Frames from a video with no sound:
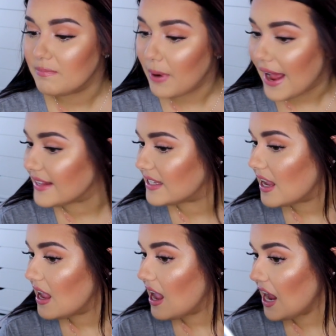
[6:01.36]
but
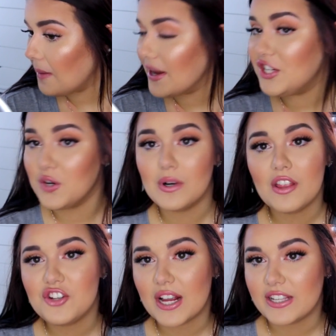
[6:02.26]
I do want to
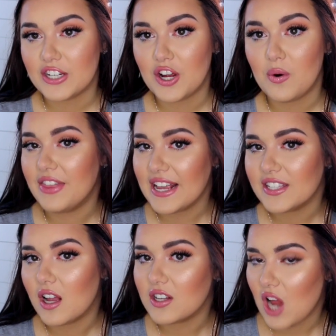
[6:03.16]
let you guys know
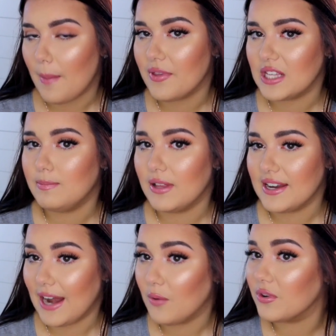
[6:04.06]
things on top of this
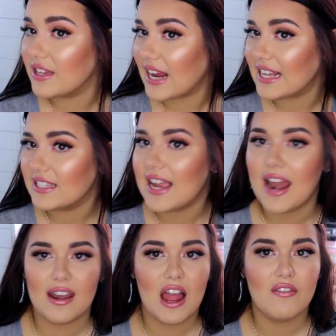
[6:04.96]
blended out really nicely. I
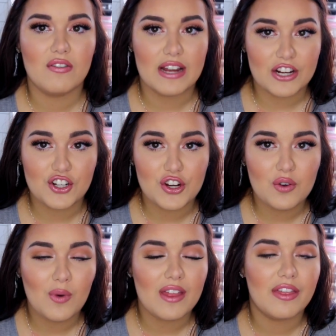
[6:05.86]
didn't have an issue
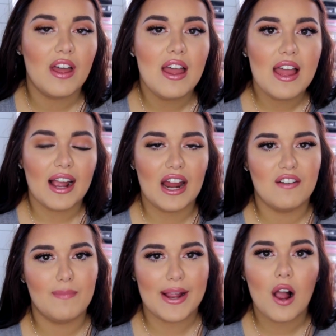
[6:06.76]
with kind
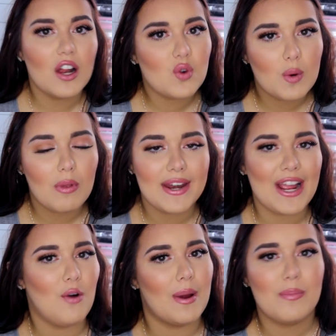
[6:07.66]
of my contour blending
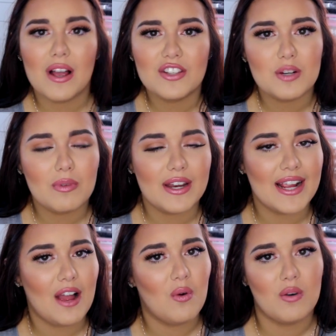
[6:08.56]
out or my bronzer blending
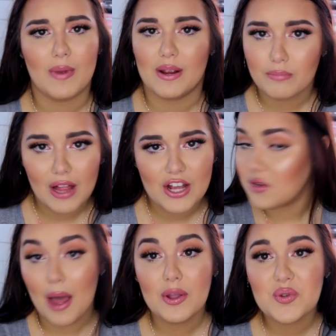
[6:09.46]
out or my blush,
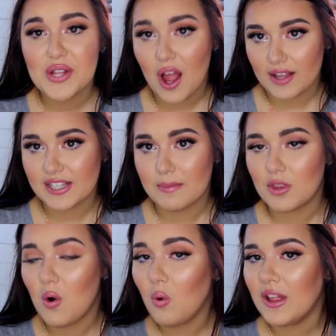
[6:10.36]
so that was really awesome.
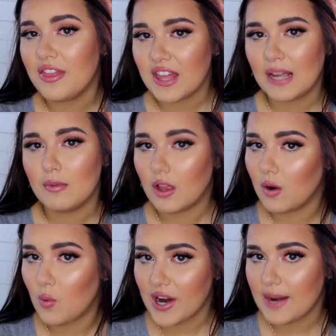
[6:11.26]
The only thing I'm a
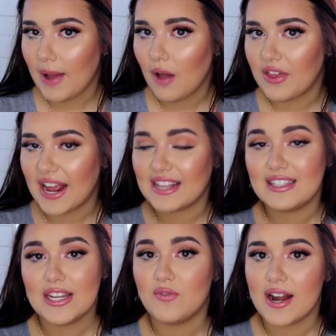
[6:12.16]
little worried about that I can
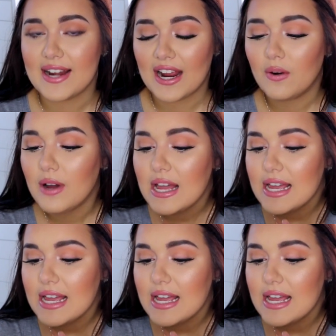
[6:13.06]
see right now